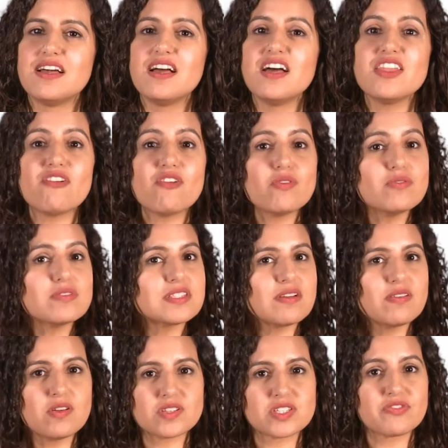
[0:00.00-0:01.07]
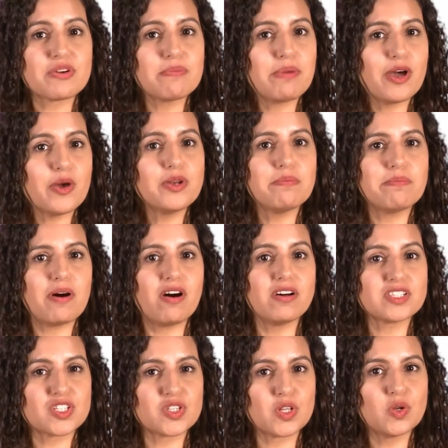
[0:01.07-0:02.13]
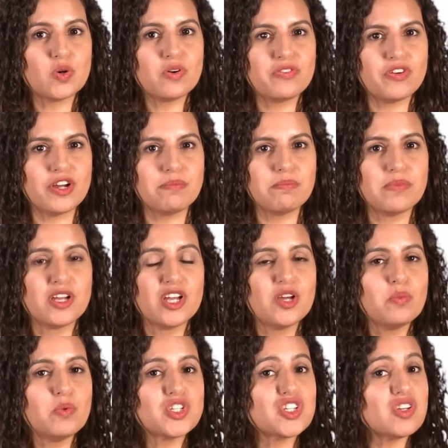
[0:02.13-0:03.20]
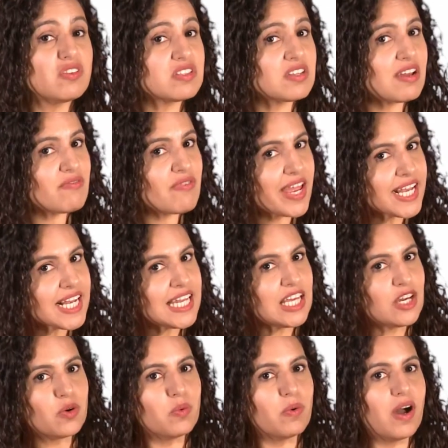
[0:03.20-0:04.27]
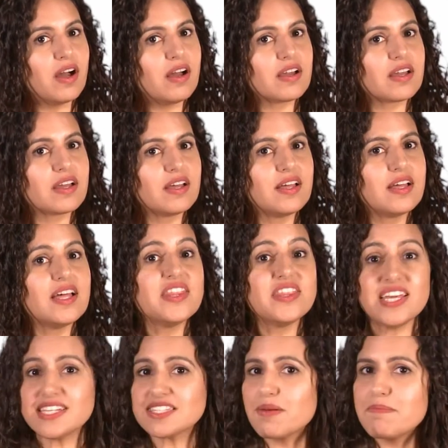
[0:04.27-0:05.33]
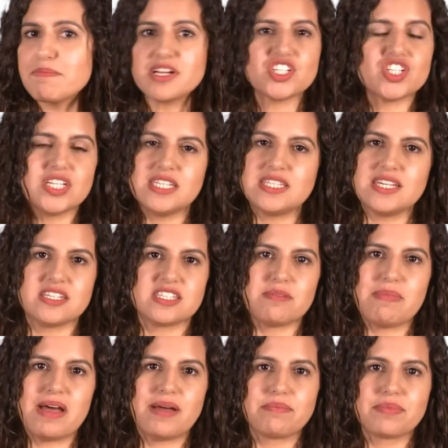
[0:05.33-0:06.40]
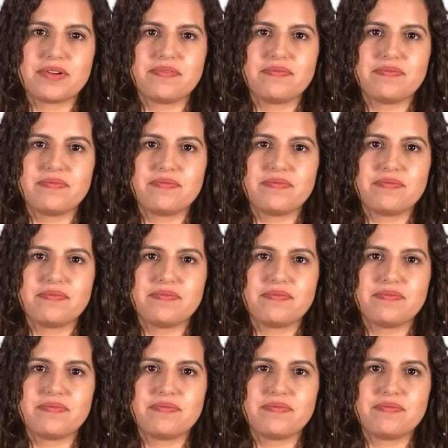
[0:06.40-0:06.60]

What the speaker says: There are also lots of component parts to the law firm, which are not direct legal work. These are much easier to map.